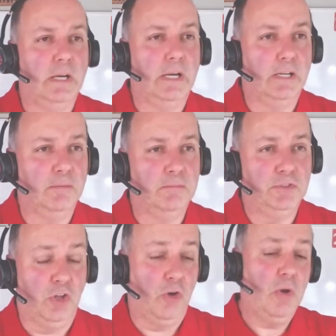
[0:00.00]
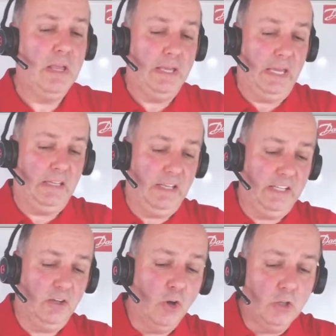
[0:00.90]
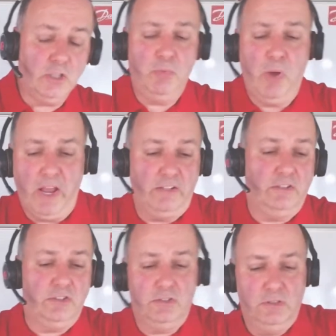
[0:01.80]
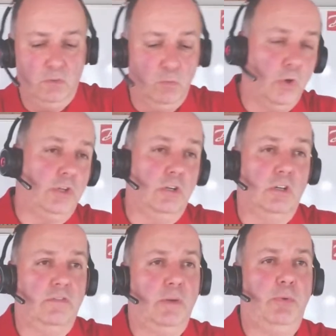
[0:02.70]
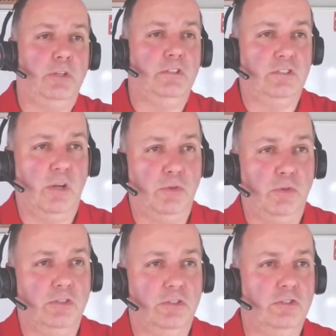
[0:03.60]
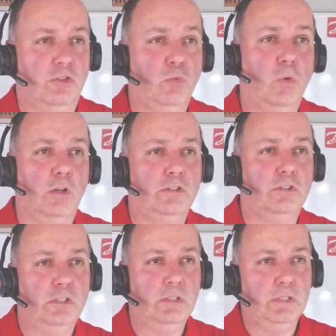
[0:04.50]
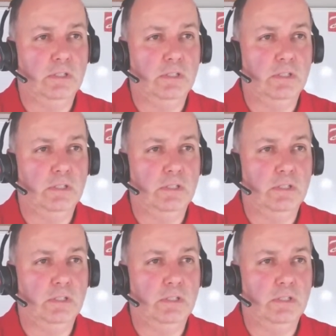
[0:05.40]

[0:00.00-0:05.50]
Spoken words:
So it all depends what your evaporating temperature is as to what